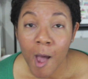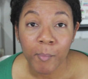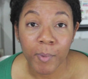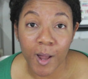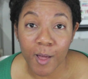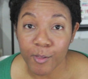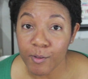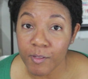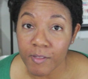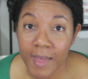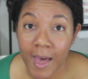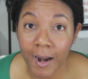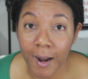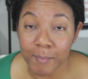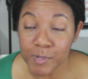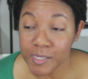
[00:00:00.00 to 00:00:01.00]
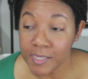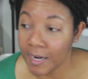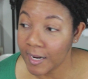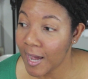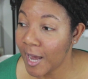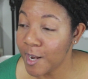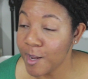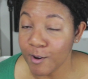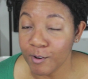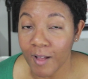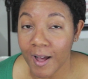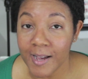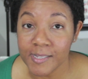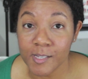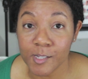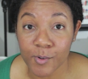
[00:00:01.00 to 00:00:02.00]
But other than that, I'm just going to kind of
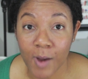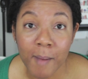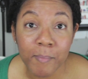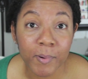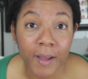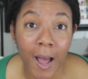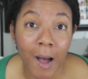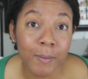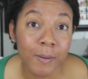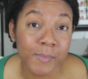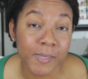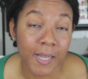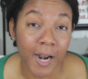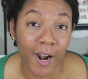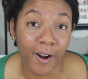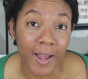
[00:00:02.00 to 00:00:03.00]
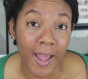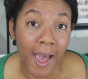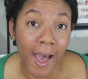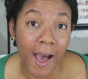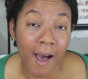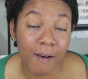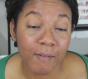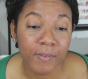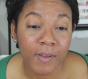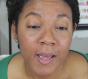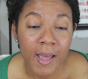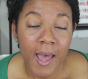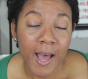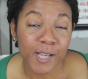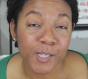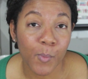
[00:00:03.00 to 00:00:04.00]
utilize the scrapbook albums that I already have,
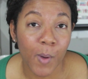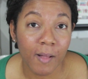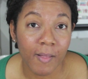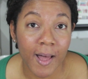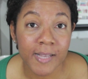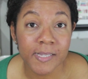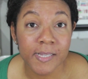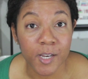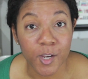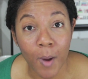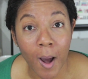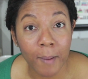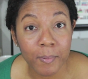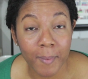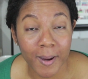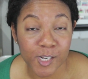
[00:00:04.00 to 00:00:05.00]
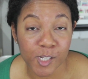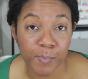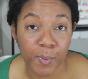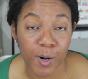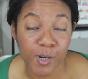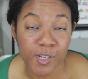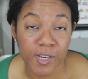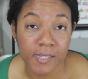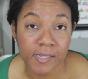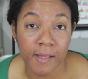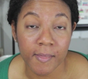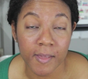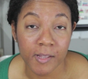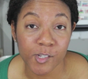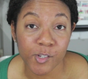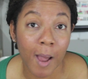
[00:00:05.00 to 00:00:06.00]
as well as the new album I just purchased,
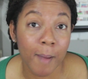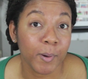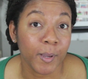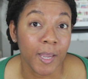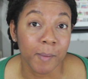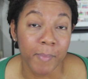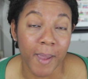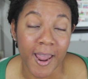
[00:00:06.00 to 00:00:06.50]
and then scrapbooking